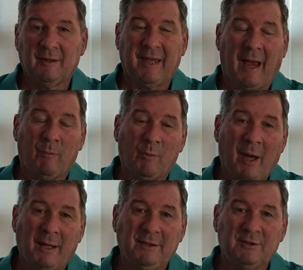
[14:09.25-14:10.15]
Camera
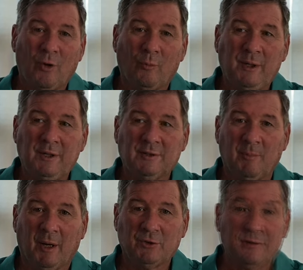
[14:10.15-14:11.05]
bodies don't mean as
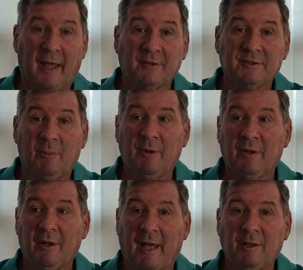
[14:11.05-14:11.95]
much. Now, some of
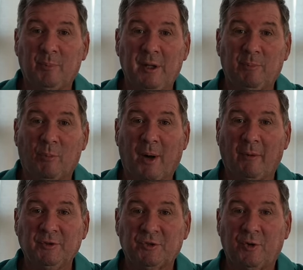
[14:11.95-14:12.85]
the Leica people
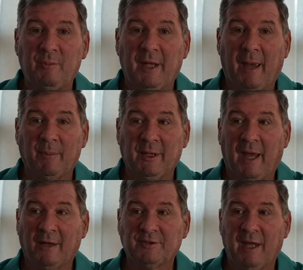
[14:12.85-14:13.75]
probably screaming at me
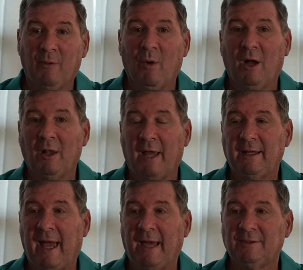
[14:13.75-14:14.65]
now saying, well,
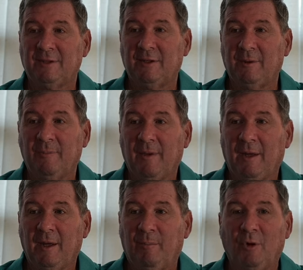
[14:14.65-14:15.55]
Leica has the
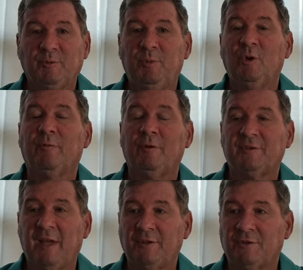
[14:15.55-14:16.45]
most beautiful
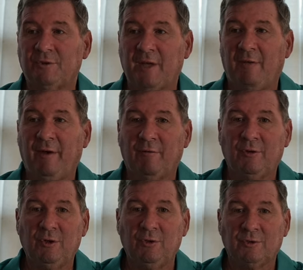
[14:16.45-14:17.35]
sensors I've
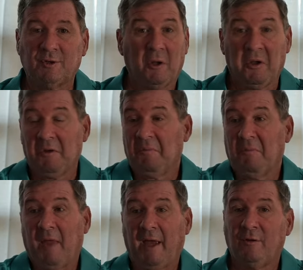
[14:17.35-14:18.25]
ever used.
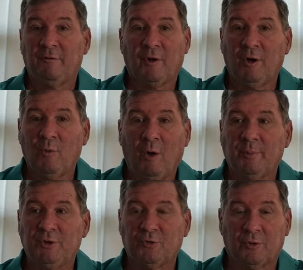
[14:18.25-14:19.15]
That could very well
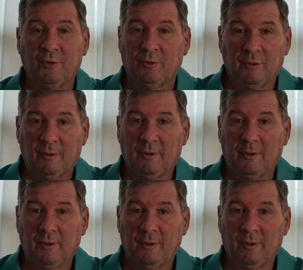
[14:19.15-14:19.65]
be true.